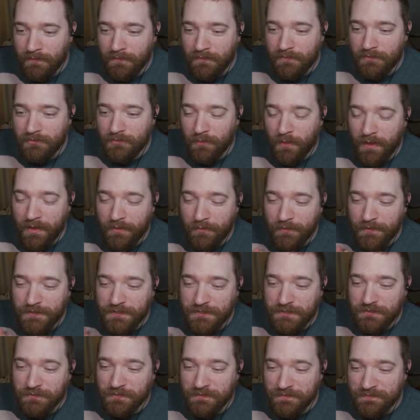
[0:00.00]
So I
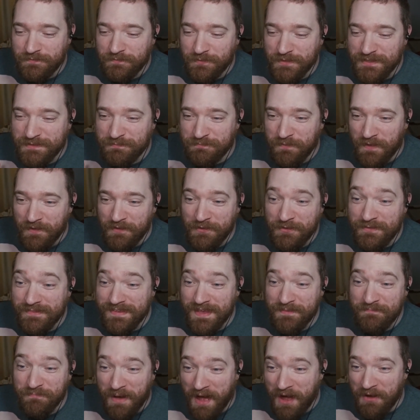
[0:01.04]
was a
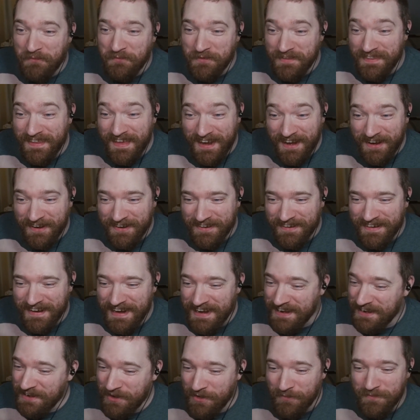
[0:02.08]
RuneScape bot with hair
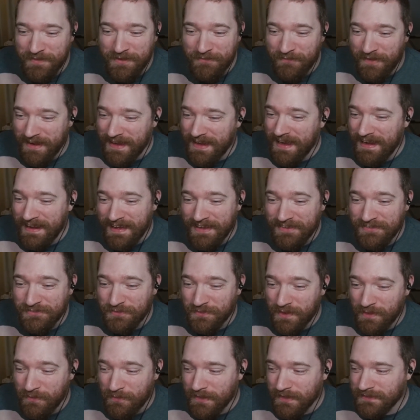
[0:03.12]
and nobody recognized
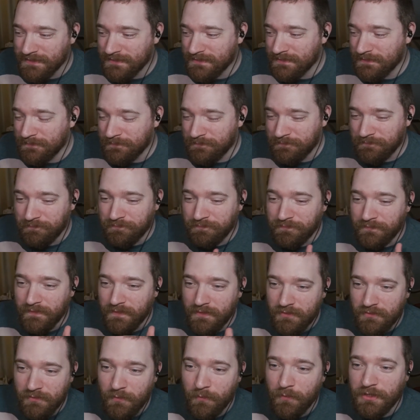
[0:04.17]
who I was.
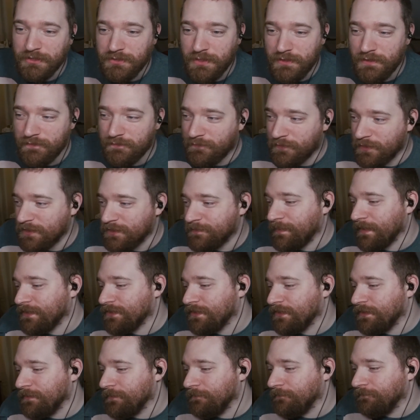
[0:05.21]
So I want to show you the first
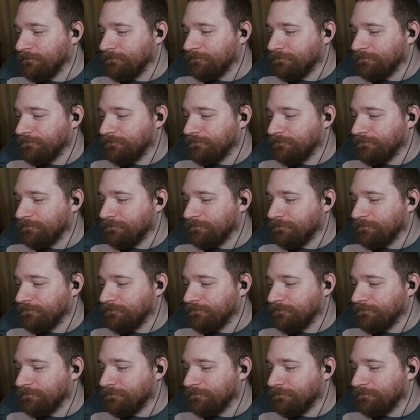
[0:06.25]
picture.